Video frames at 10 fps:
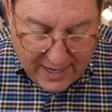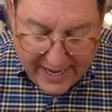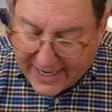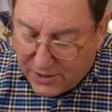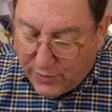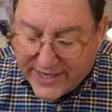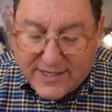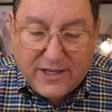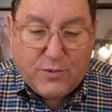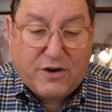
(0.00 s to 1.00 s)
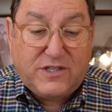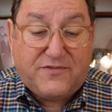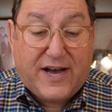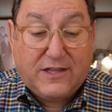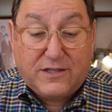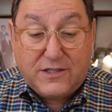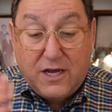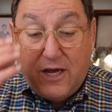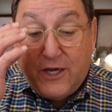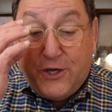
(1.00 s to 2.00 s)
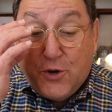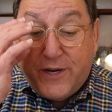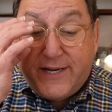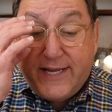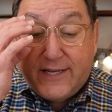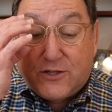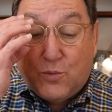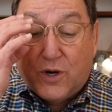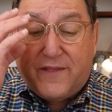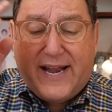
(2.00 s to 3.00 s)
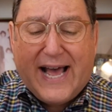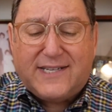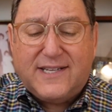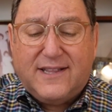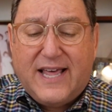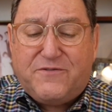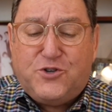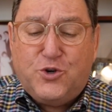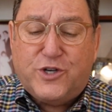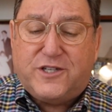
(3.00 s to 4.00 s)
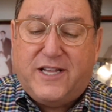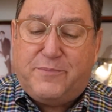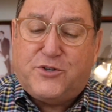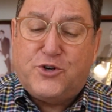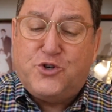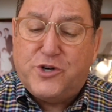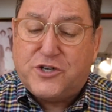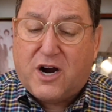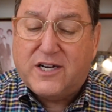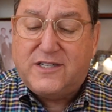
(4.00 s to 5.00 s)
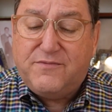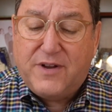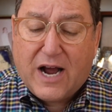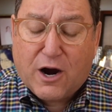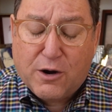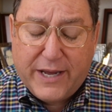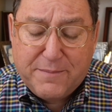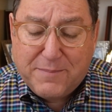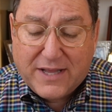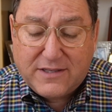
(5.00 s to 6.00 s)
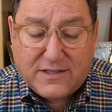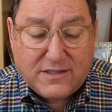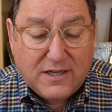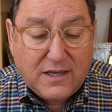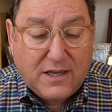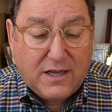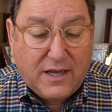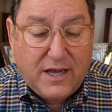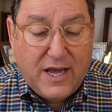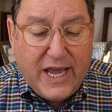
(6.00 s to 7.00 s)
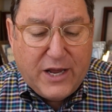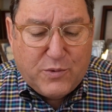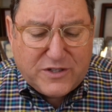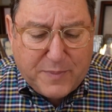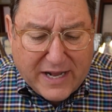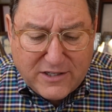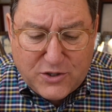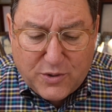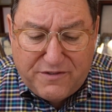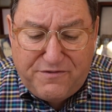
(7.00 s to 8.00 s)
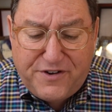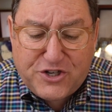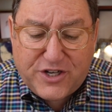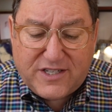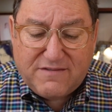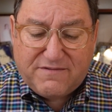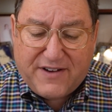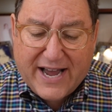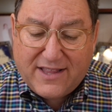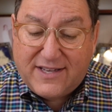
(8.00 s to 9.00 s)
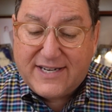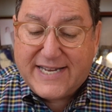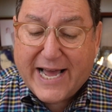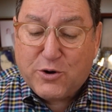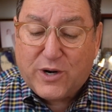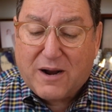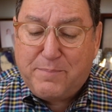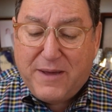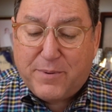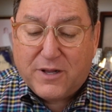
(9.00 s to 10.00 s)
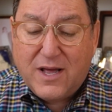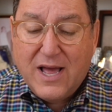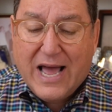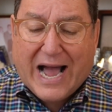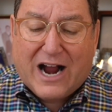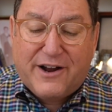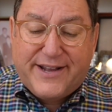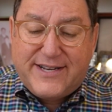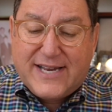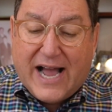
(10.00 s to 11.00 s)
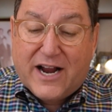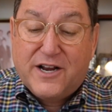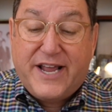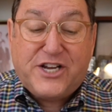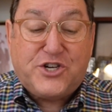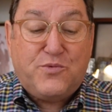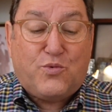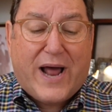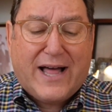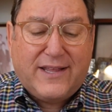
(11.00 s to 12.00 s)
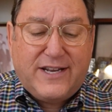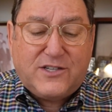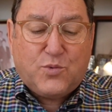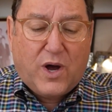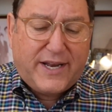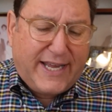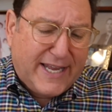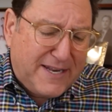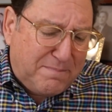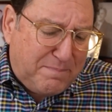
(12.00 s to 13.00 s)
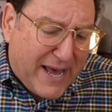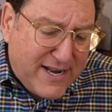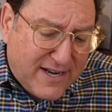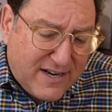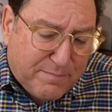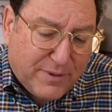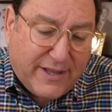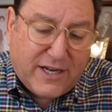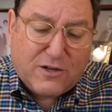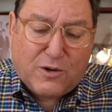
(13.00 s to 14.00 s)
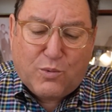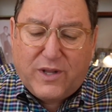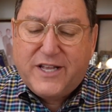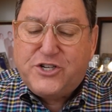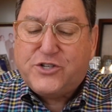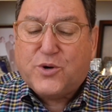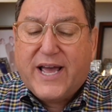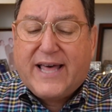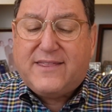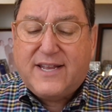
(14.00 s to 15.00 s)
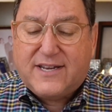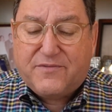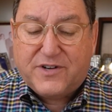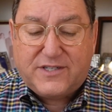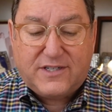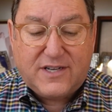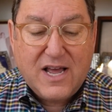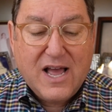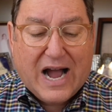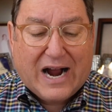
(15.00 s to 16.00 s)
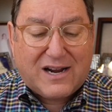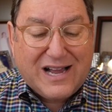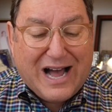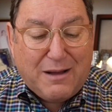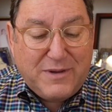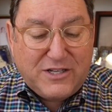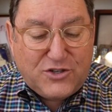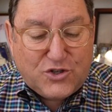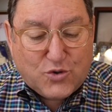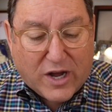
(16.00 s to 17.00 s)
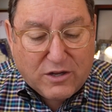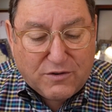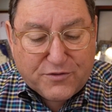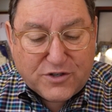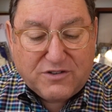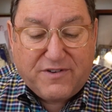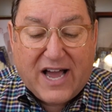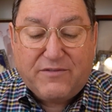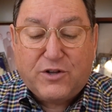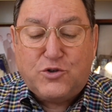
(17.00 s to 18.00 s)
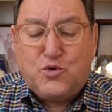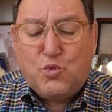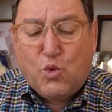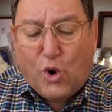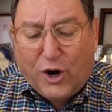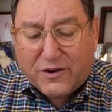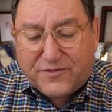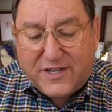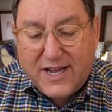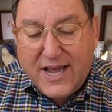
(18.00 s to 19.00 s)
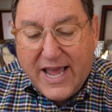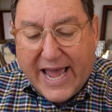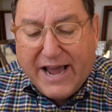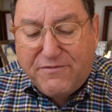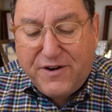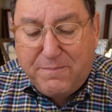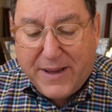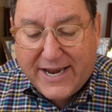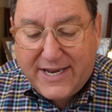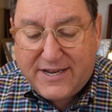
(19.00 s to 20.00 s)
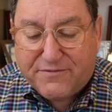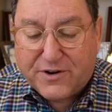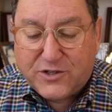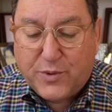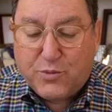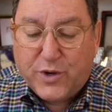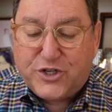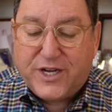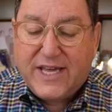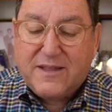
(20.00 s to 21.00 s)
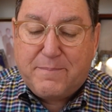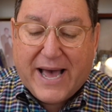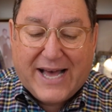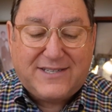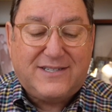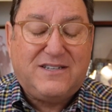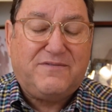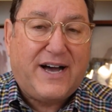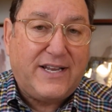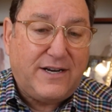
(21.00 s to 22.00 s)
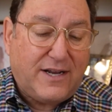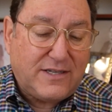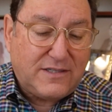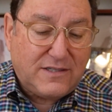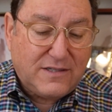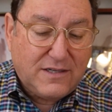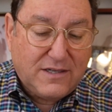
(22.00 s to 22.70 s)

And he recently wrote as follows: unity is a word that hasn't left Jewish lips or Jewish hearts in months. In response to a vicious and violent attack on our people, our entire nation rallied as one, independent of political, religious, or ethnic differences. Our common struggle for survival dwarfed every petty difference with which in the past divided us.